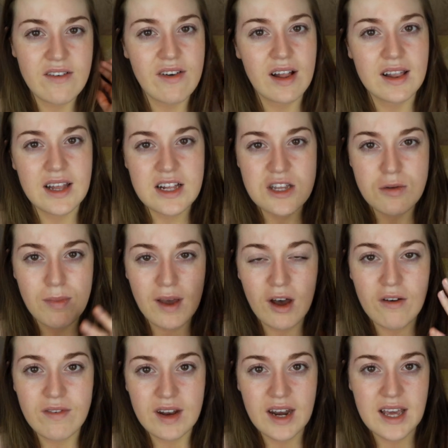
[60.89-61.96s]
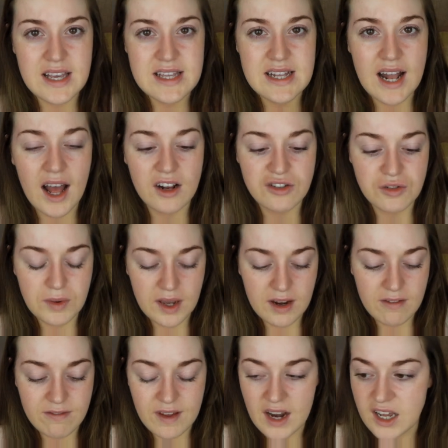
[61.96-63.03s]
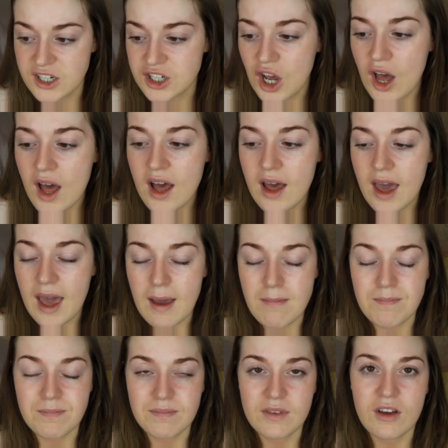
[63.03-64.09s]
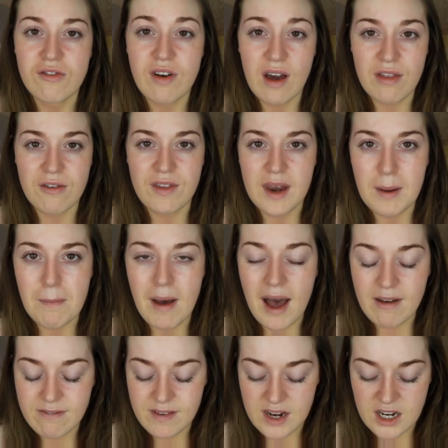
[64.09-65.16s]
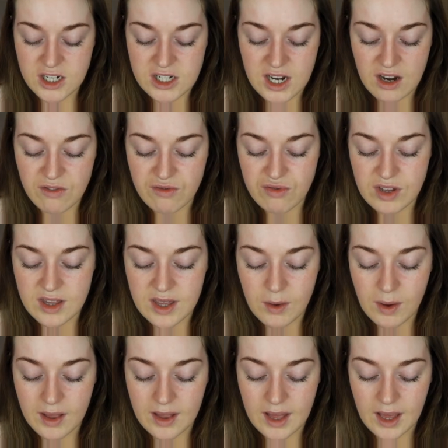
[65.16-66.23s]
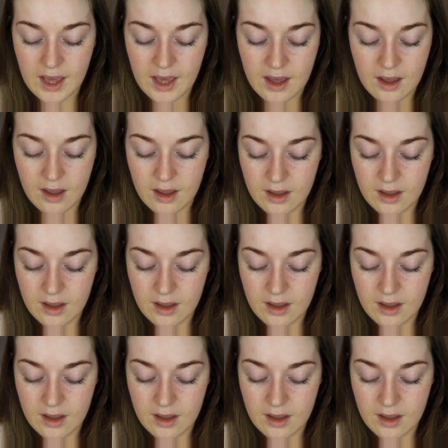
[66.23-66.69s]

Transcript: a little bit of a nice natural kind of finish rather than a matte finish, and I really quite like it.